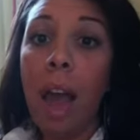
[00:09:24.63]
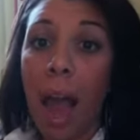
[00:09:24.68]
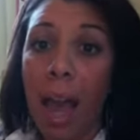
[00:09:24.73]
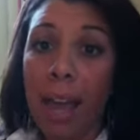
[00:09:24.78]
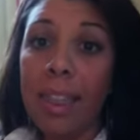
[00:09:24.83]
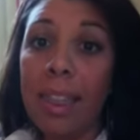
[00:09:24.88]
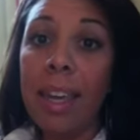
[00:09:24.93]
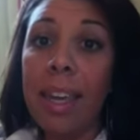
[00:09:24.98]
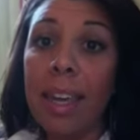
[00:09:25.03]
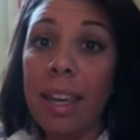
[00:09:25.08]
I
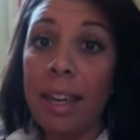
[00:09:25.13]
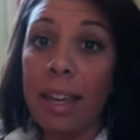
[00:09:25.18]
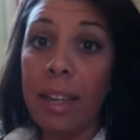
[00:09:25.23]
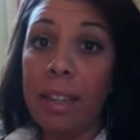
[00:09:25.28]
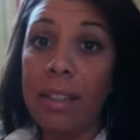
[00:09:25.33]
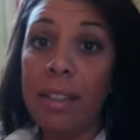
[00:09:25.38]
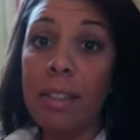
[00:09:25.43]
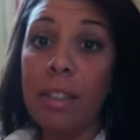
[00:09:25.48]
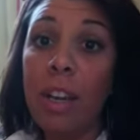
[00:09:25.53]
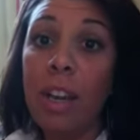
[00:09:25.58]
think it
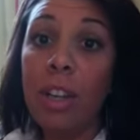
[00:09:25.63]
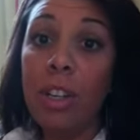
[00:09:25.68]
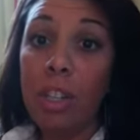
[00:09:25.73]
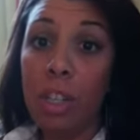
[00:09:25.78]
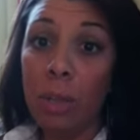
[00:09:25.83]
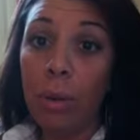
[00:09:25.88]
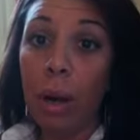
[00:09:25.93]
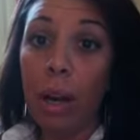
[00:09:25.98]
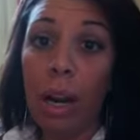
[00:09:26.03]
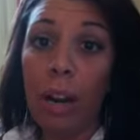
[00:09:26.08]
is
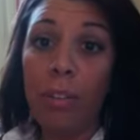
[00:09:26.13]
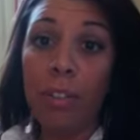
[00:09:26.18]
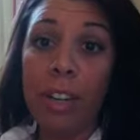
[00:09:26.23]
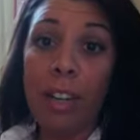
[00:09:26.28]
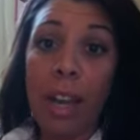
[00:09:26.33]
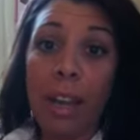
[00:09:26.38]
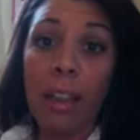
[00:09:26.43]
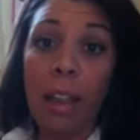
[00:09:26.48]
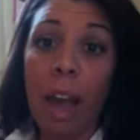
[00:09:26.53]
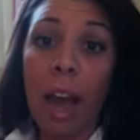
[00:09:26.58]
to our
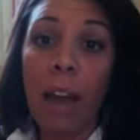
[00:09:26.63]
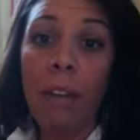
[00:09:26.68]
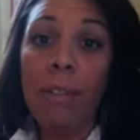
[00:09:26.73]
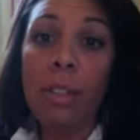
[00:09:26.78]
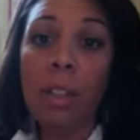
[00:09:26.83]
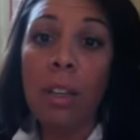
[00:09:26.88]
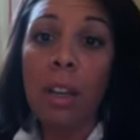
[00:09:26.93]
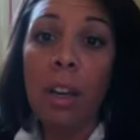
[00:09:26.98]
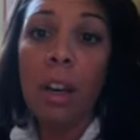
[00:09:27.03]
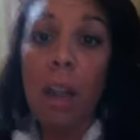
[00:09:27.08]
everyday
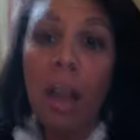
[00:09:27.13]
lives.